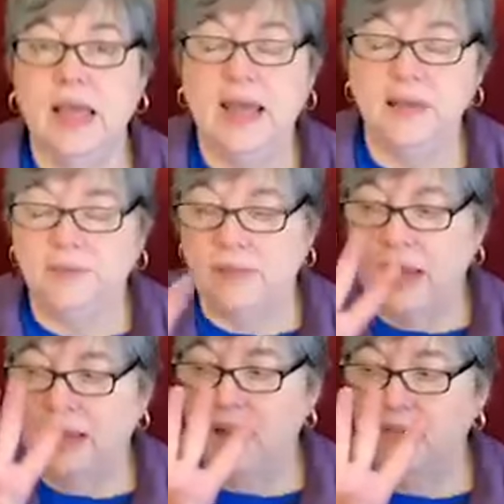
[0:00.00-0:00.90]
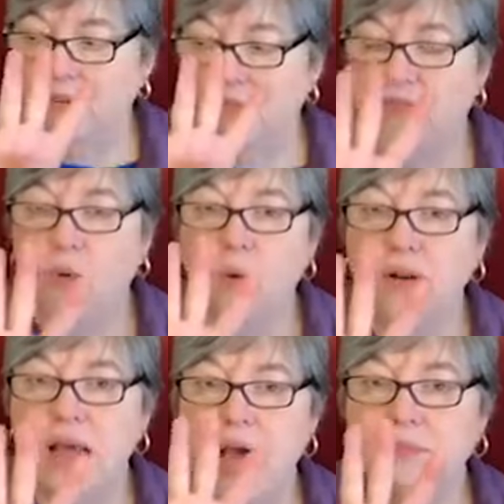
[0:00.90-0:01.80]
And it covered four
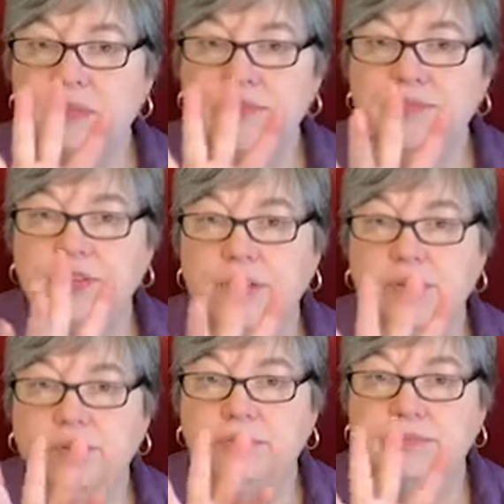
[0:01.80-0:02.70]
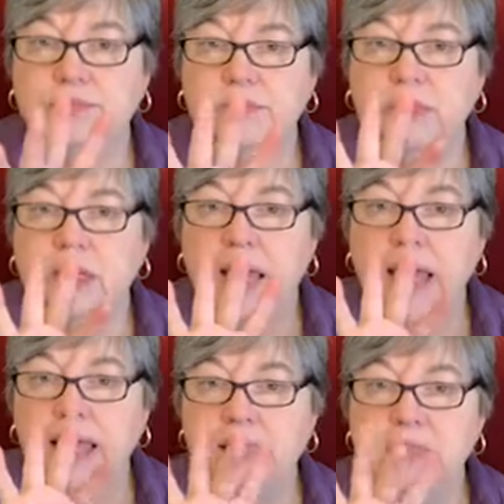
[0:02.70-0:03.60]
types of flu,
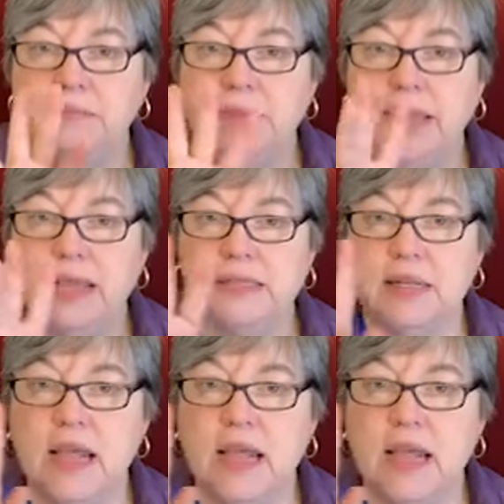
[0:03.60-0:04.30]
A's and B's and